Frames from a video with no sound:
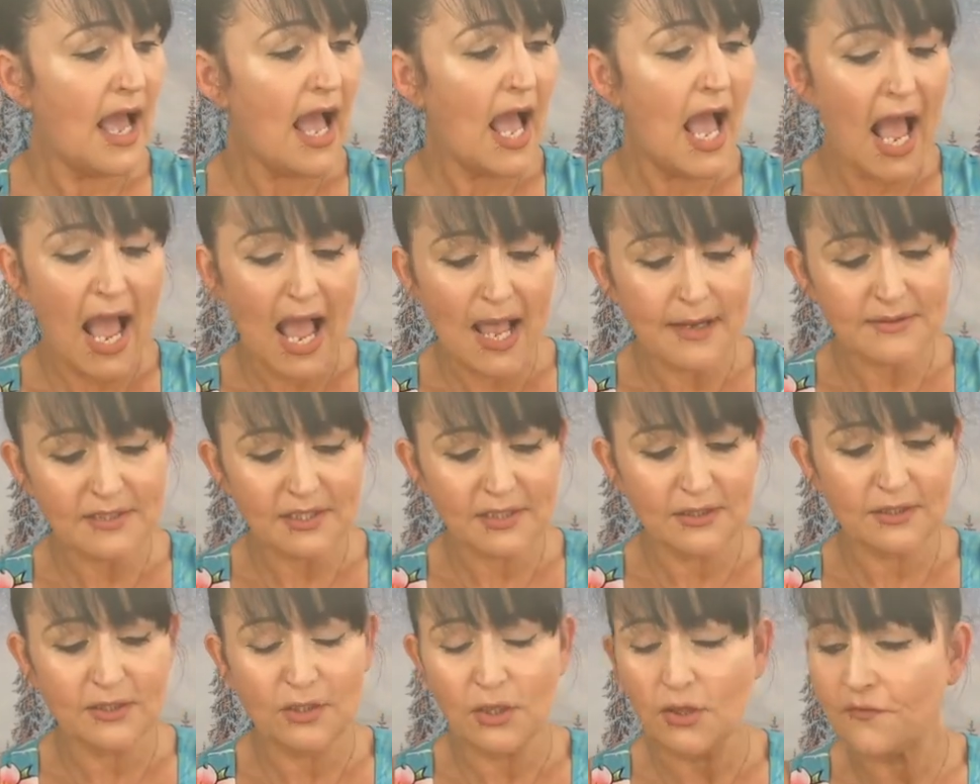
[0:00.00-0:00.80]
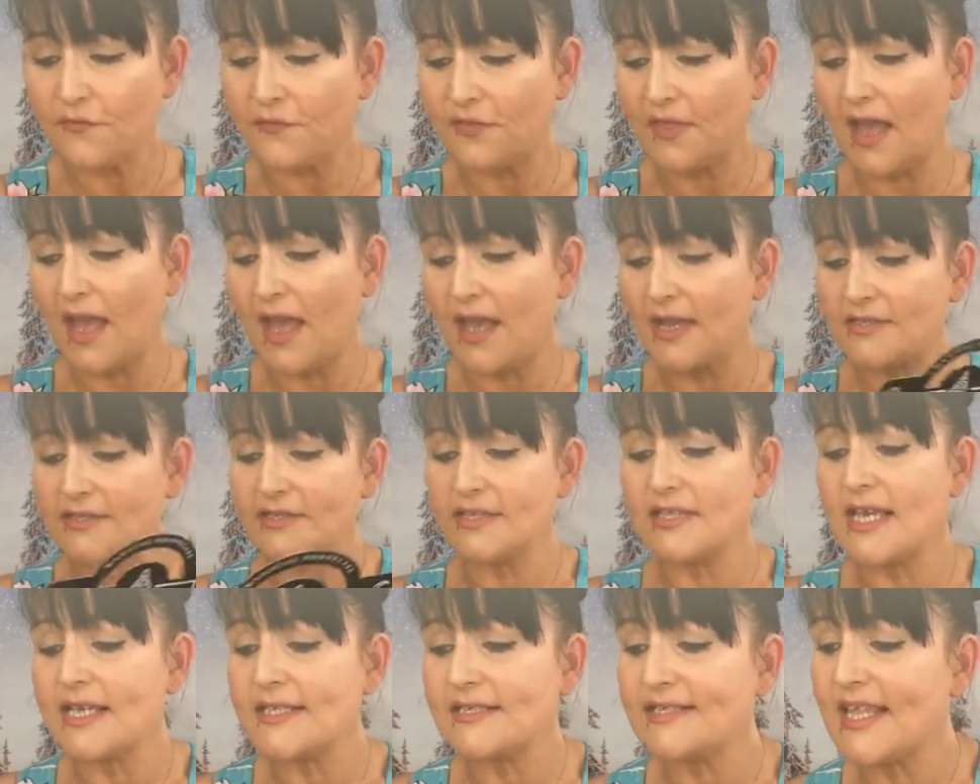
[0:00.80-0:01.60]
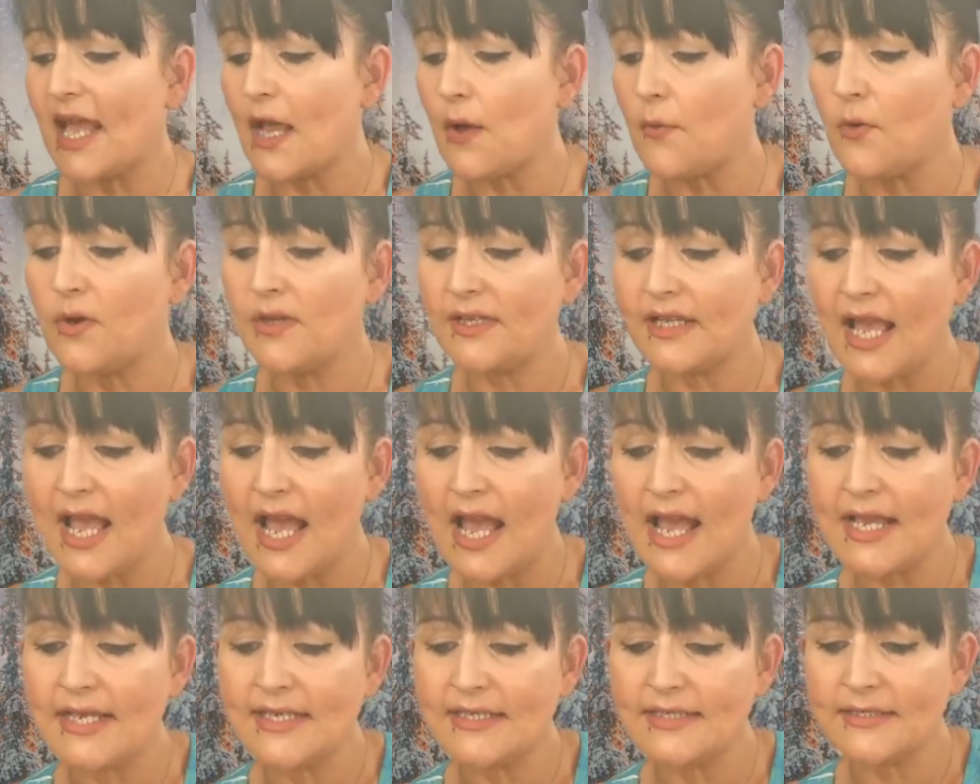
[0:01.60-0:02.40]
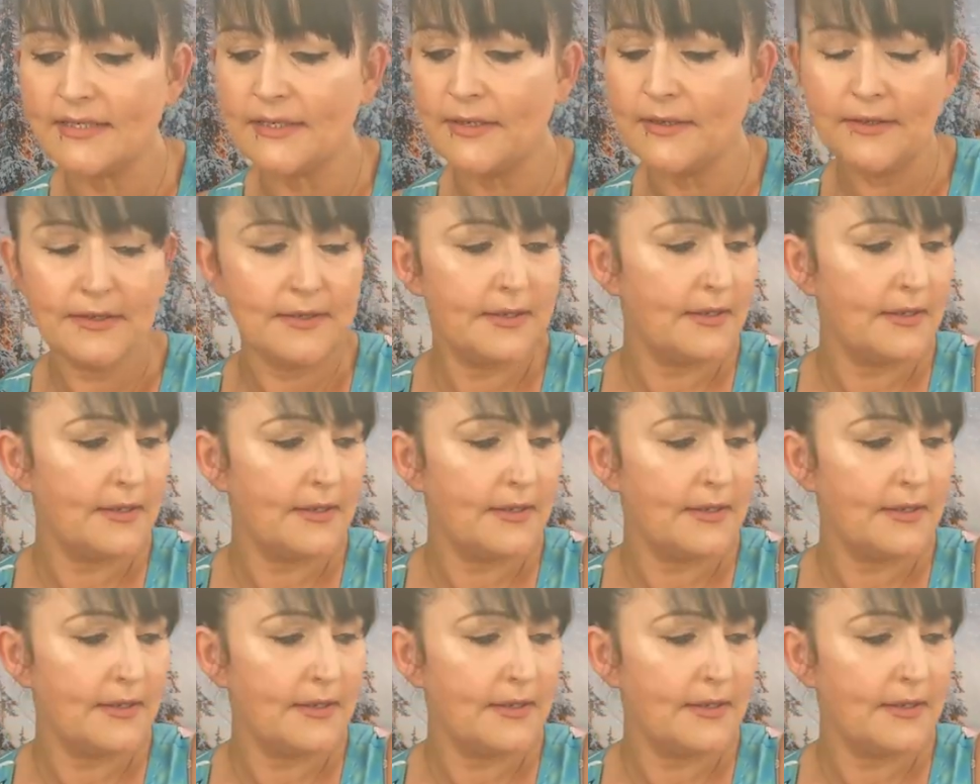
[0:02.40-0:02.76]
I absolutely love that. So that's that one, guys.